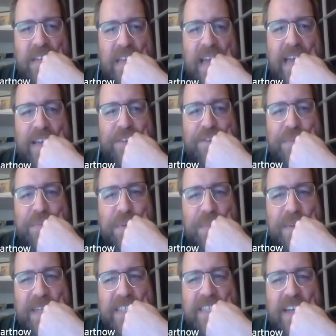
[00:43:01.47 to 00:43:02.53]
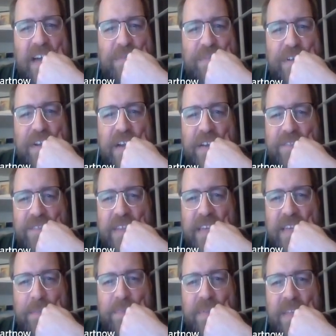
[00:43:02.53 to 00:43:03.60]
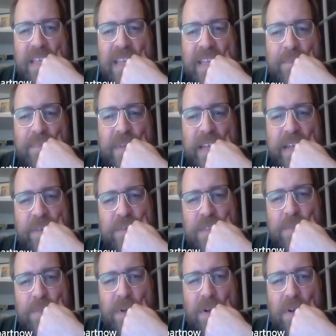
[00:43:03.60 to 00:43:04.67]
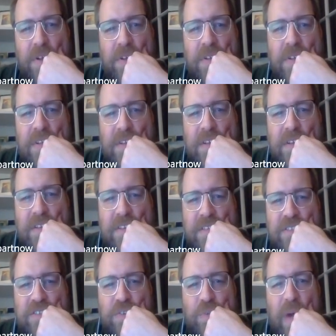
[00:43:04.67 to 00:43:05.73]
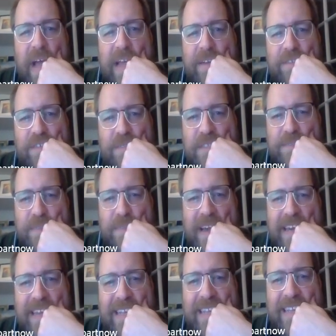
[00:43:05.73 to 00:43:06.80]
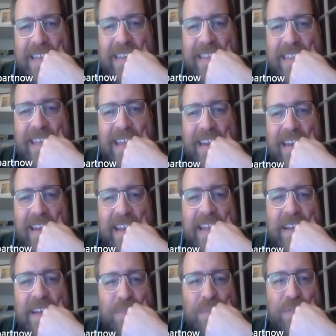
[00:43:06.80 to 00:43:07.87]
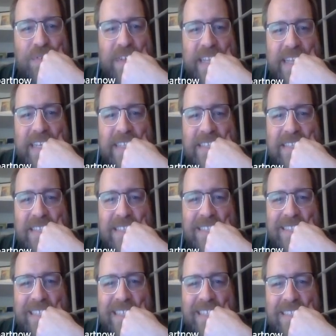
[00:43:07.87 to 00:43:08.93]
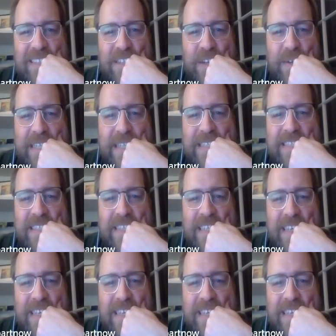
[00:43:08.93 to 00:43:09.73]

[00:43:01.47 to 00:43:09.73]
high dribble, but he's confident enough that he can play with the ball so wide from his body that then, like, a move like this is, you know, that's